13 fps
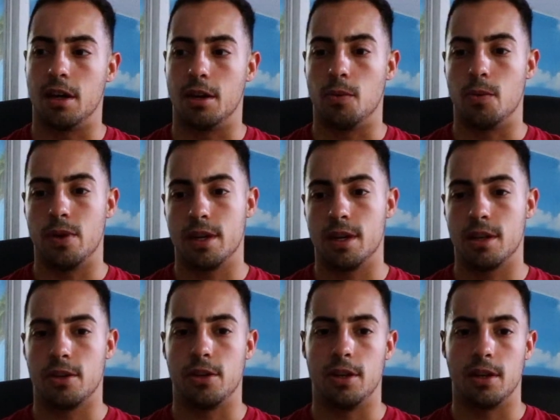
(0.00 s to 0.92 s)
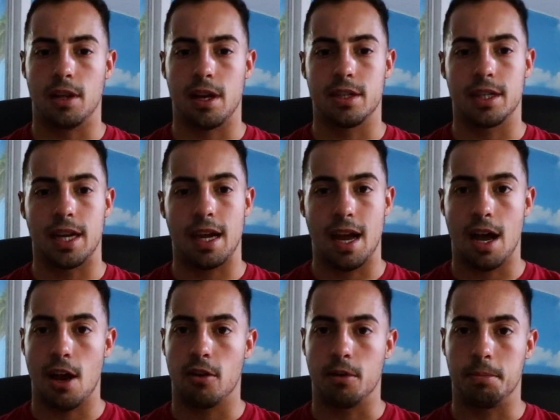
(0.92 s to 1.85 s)
when they're utilizing it,
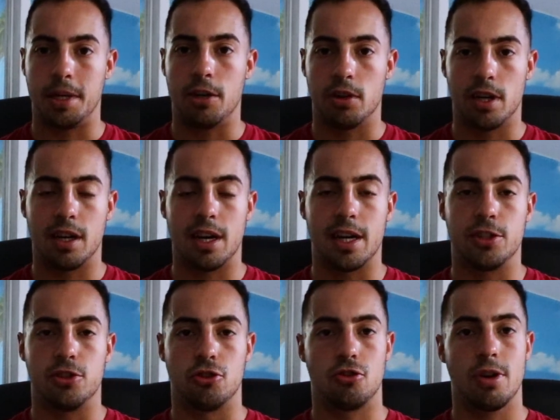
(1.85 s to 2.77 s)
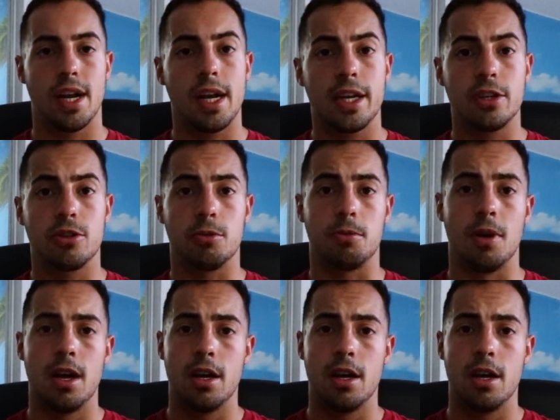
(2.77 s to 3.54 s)
how to periodize your training so